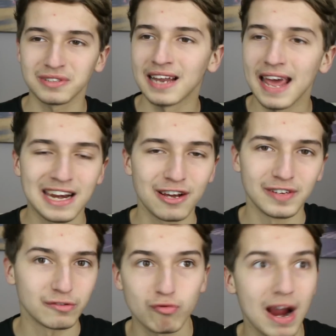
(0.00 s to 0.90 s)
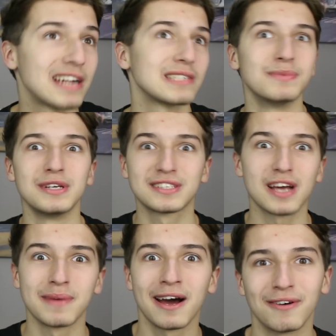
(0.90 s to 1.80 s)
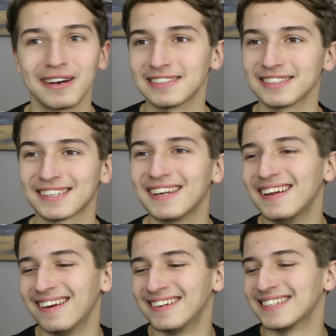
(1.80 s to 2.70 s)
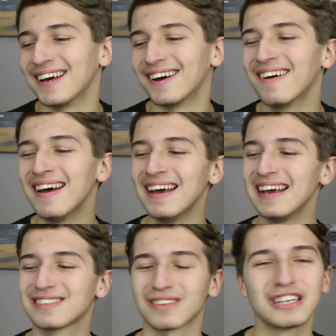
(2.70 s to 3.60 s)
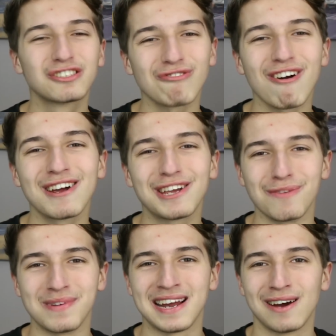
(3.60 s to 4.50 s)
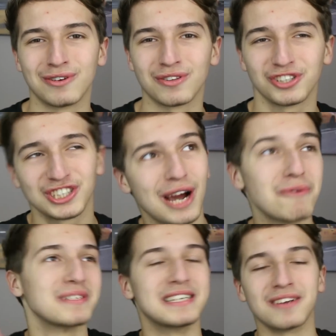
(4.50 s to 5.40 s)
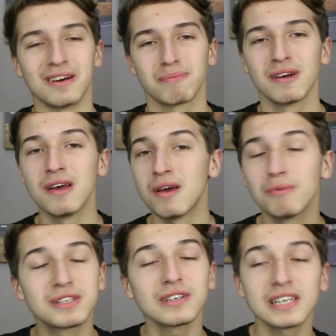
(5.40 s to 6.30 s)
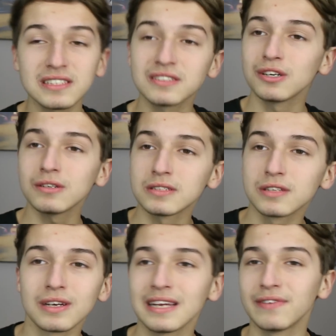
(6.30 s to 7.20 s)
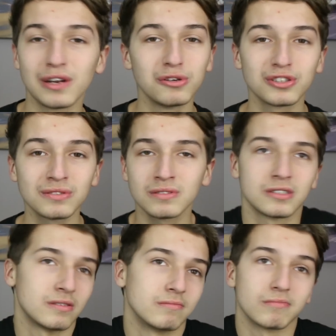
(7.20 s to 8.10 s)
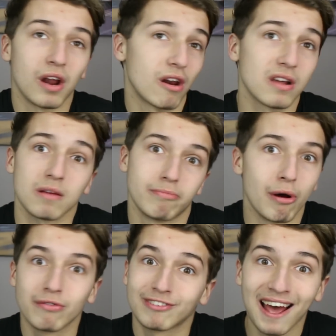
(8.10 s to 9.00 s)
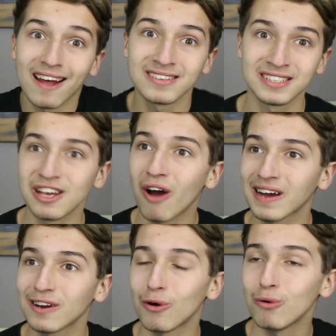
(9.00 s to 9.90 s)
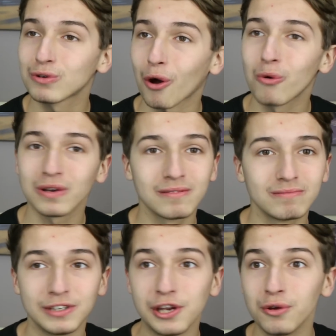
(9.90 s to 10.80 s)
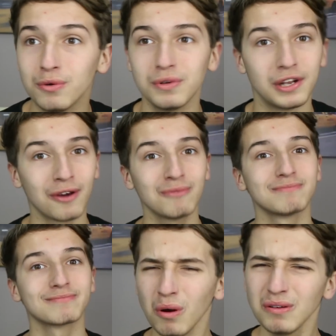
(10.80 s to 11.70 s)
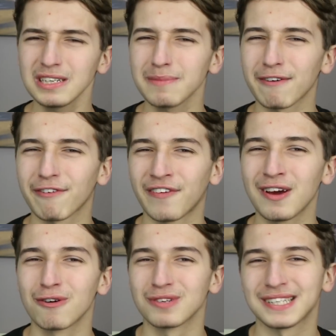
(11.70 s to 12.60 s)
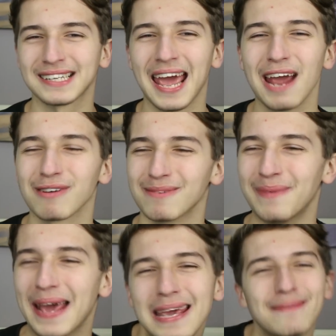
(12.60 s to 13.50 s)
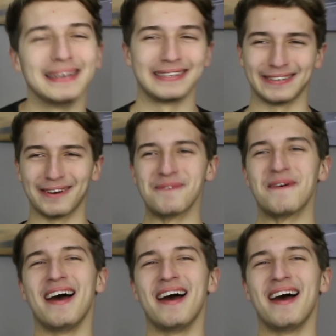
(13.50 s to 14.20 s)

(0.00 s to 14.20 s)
not to let any of his randomness come out and he's just I don't know. He's got that dry humour now, not the shouty type which I guess is good. It's a good evolution. Doesn't I like both Dan's young and old, old and new, you know? What is it about Phil scaring babies though?